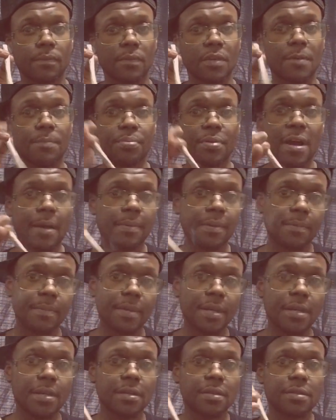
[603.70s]
The
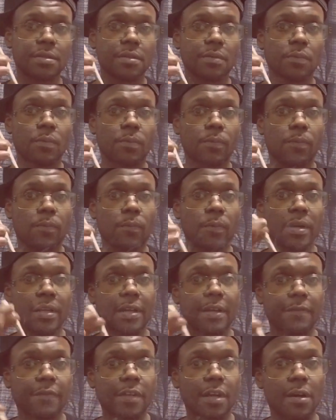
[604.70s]
problem is we
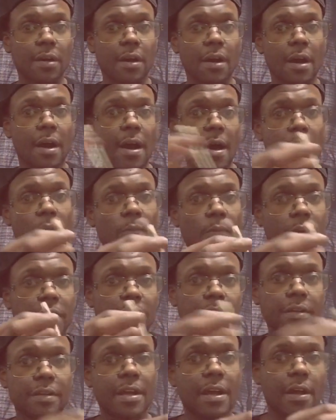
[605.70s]
live the I
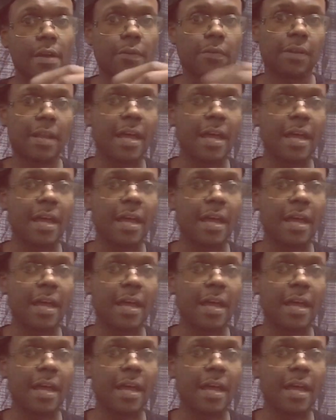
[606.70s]
want it now